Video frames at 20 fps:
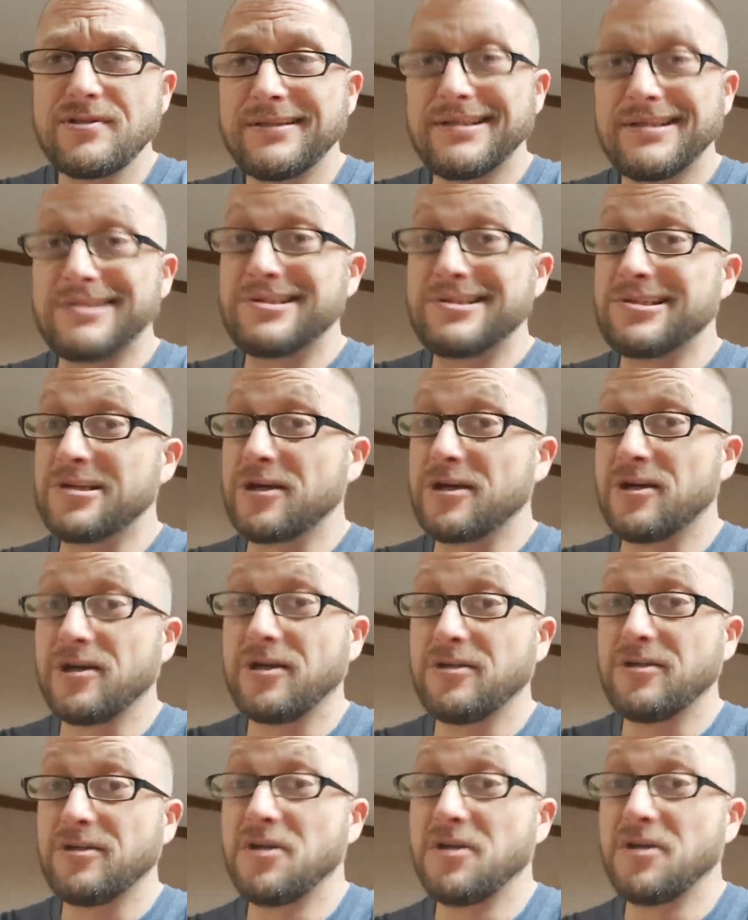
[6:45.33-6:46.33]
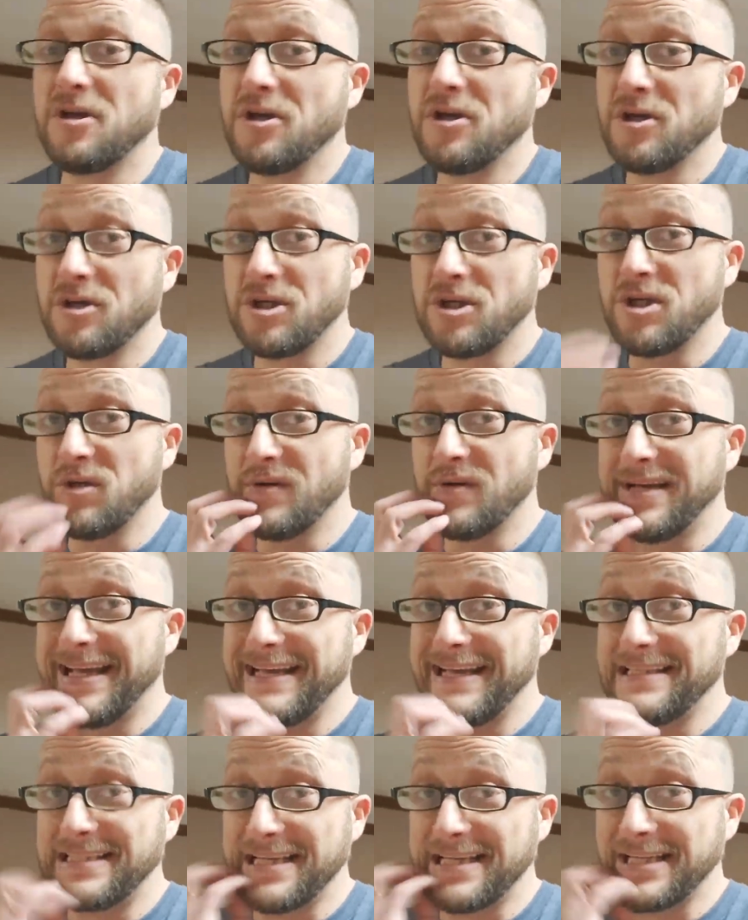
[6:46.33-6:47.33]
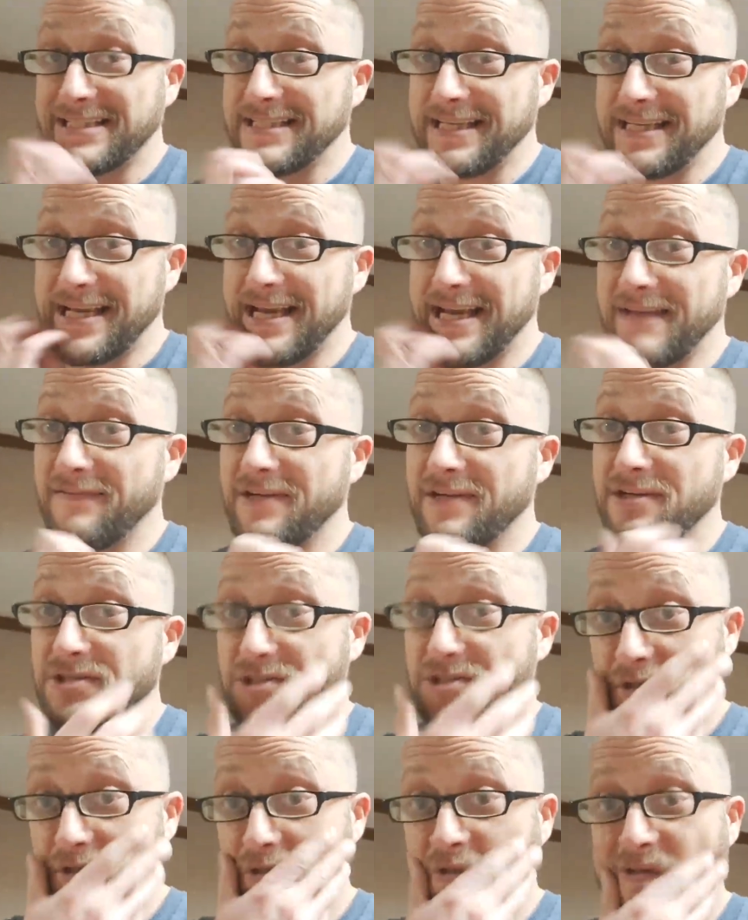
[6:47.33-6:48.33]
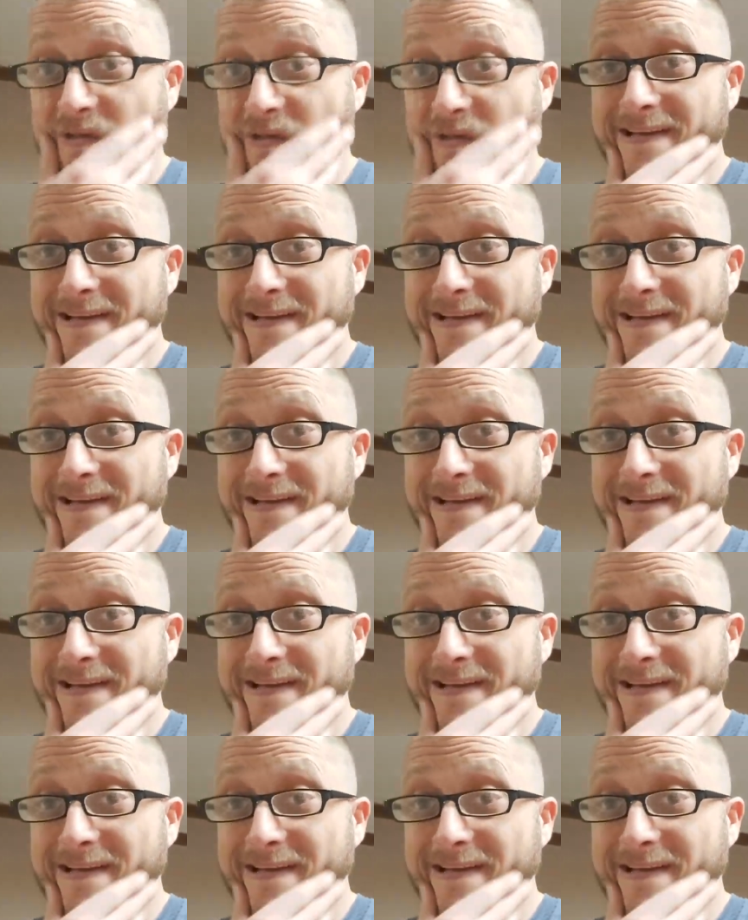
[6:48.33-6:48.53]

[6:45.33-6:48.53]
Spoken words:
this is a good Q&A session to have here too.